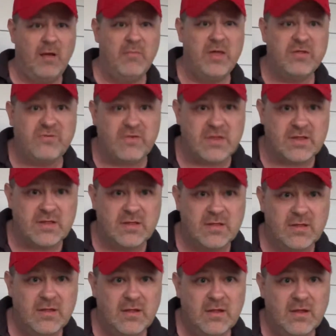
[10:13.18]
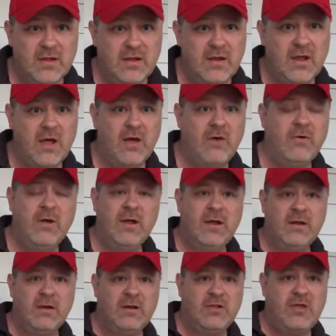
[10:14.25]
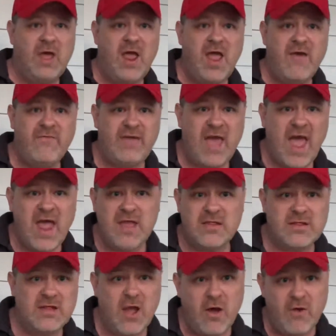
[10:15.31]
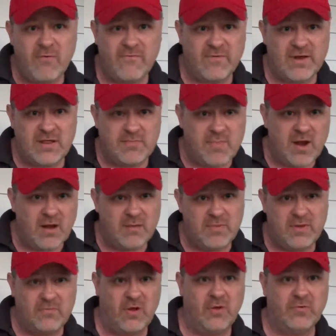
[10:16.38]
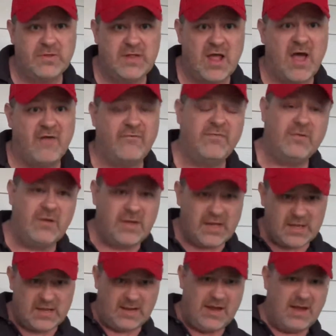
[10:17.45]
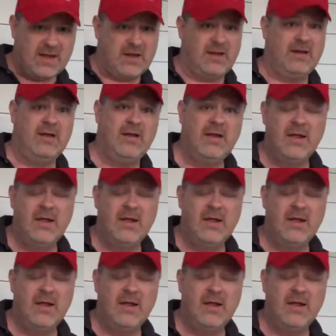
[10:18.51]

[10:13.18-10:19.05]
mistress. You know, JFK is known for his Marilyn Monroe stuff. Look at Clinton.